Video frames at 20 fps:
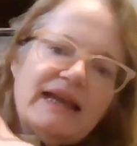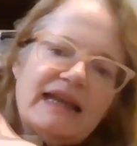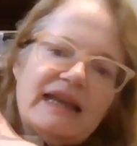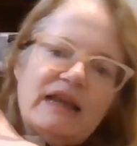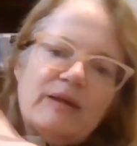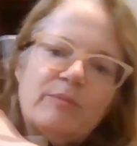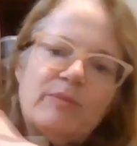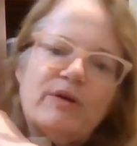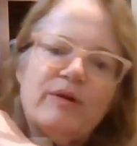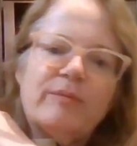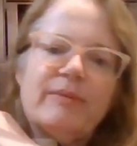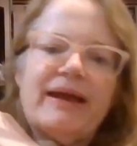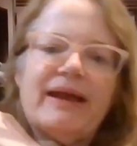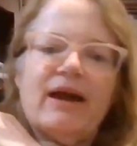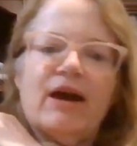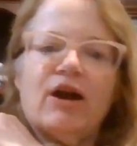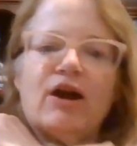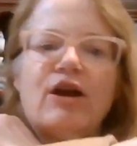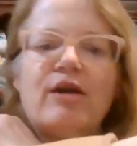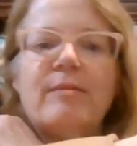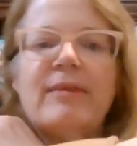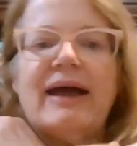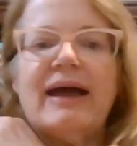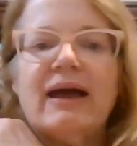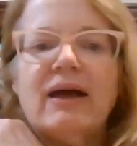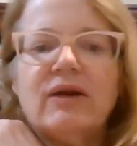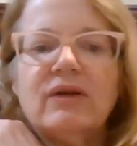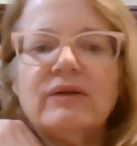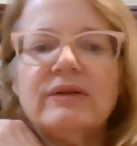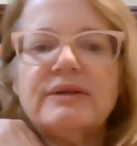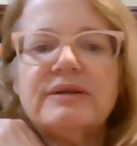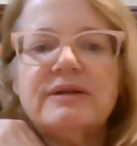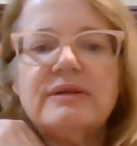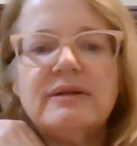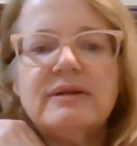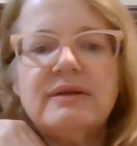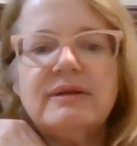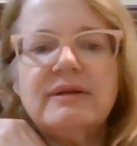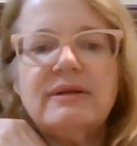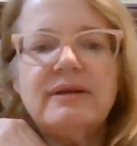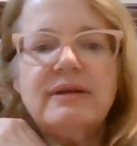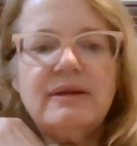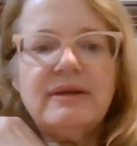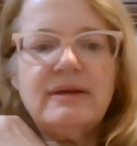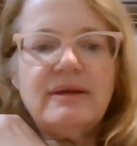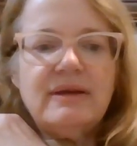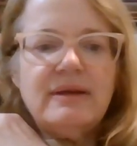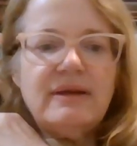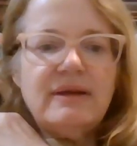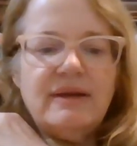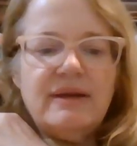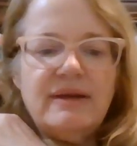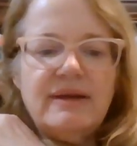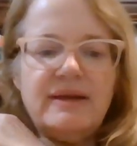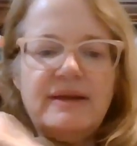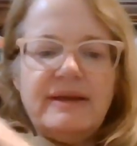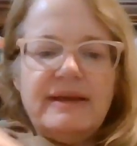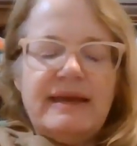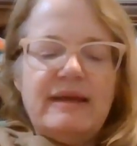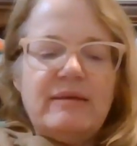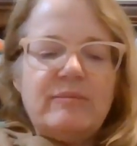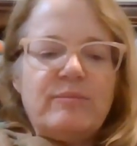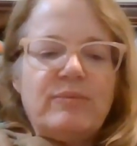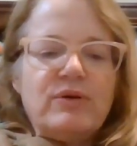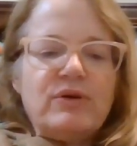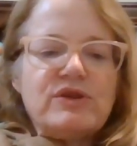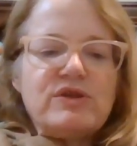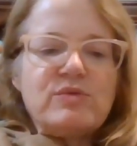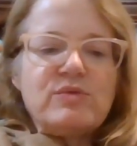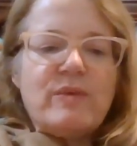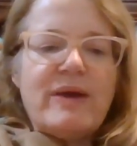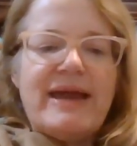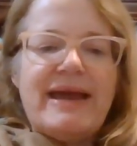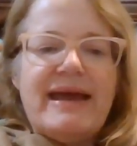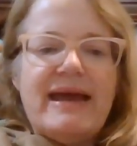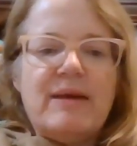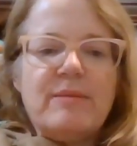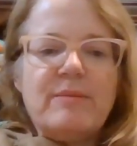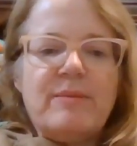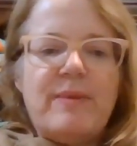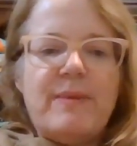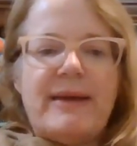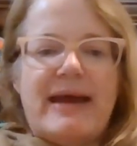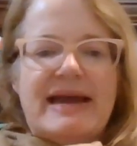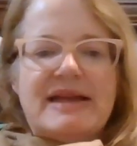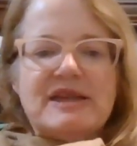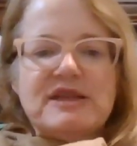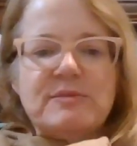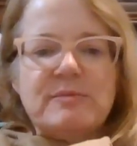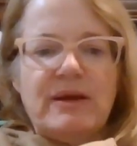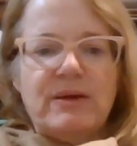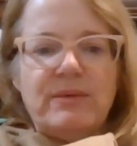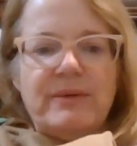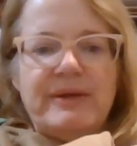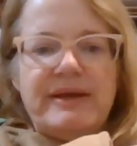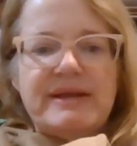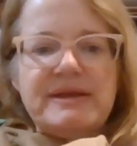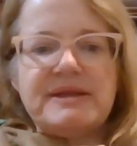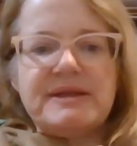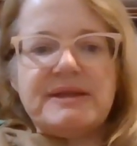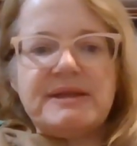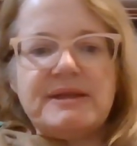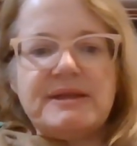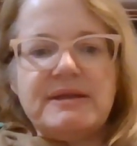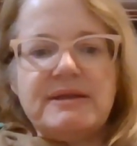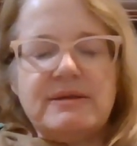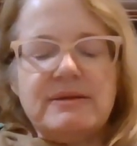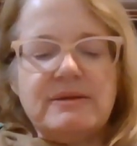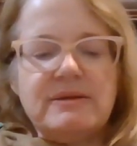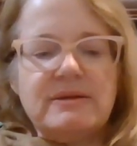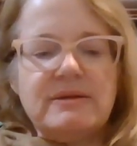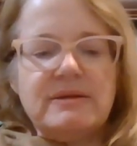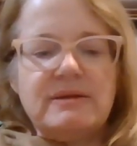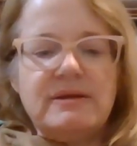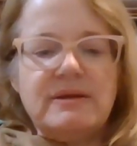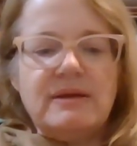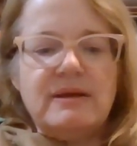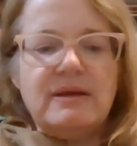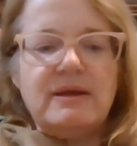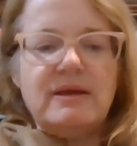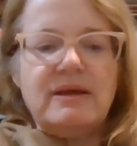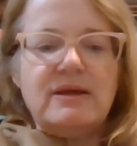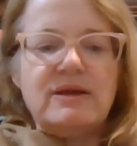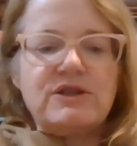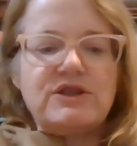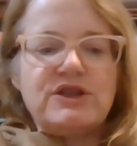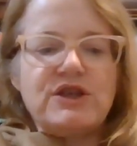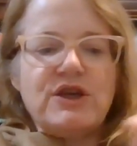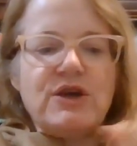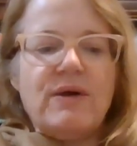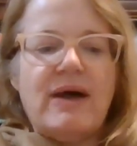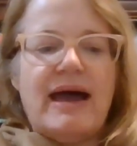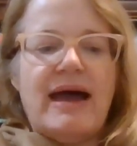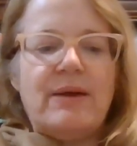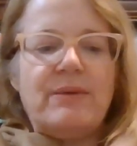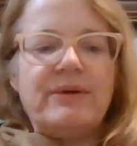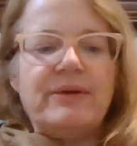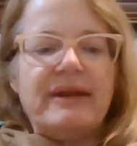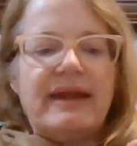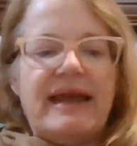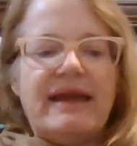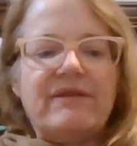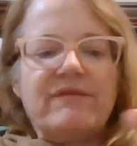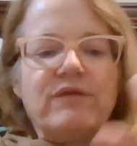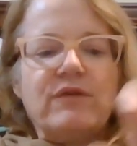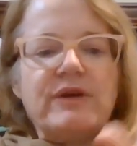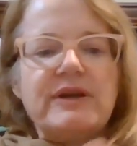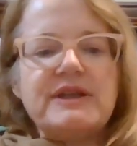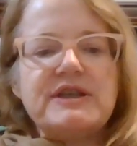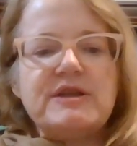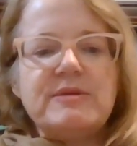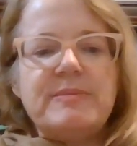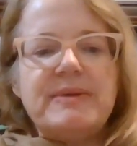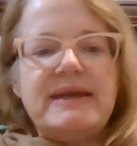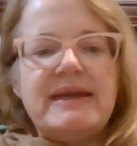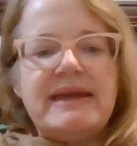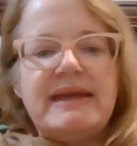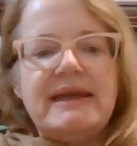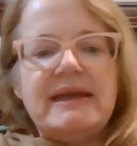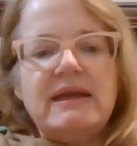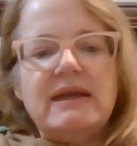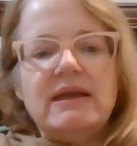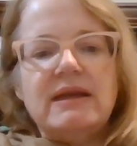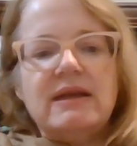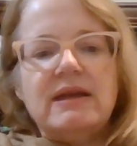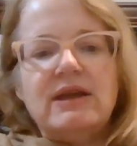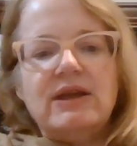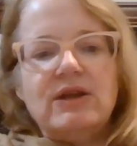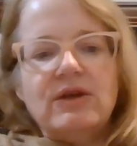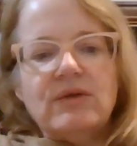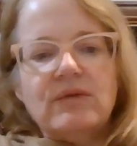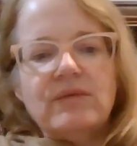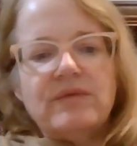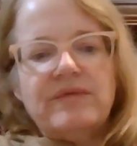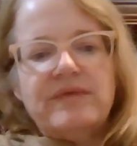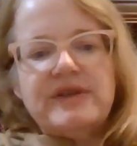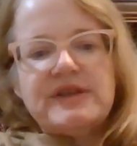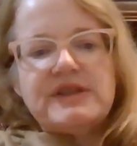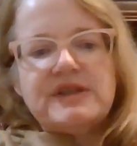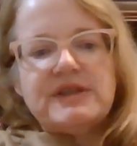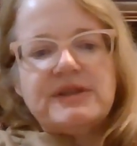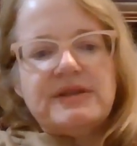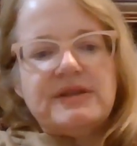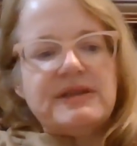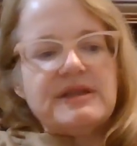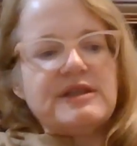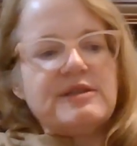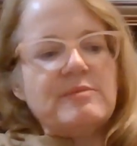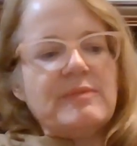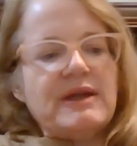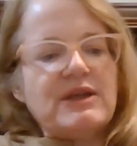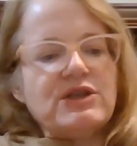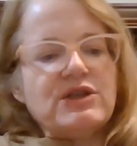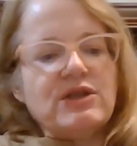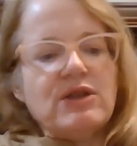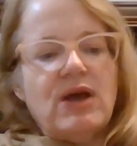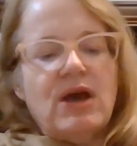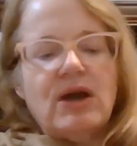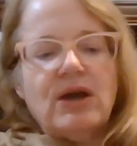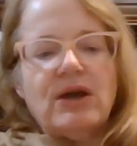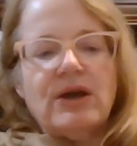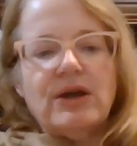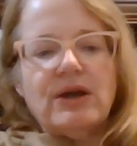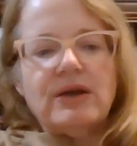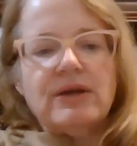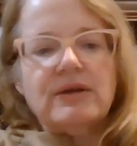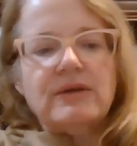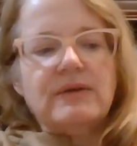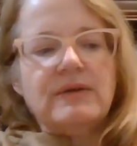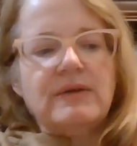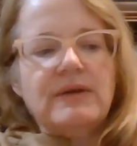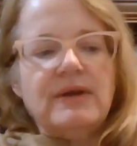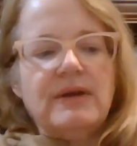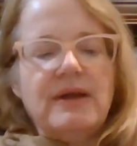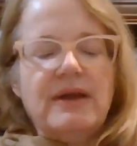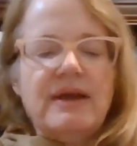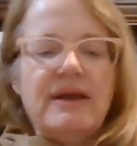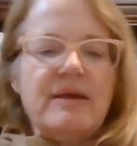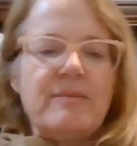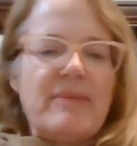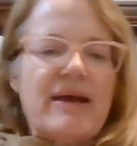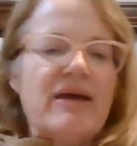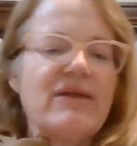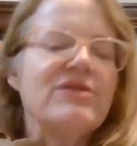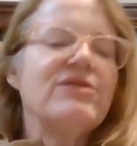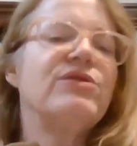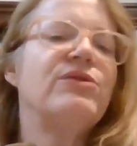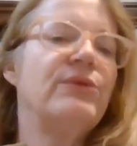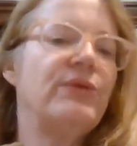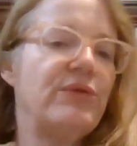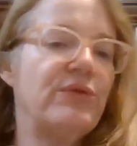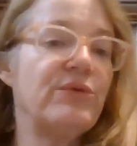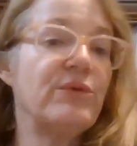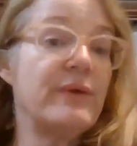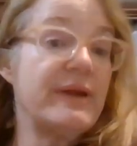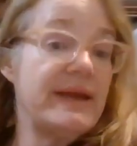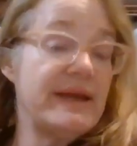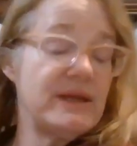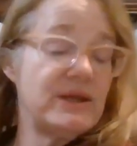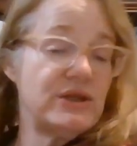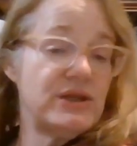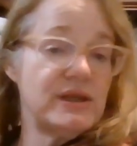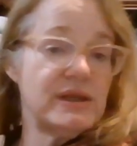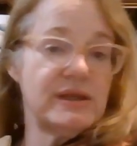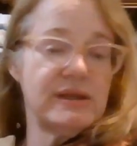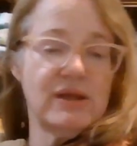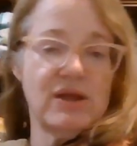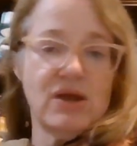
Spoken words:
and I put my arm out, it pulls way up past my wrist. So I would like for it to be, this much longer, about 3 inches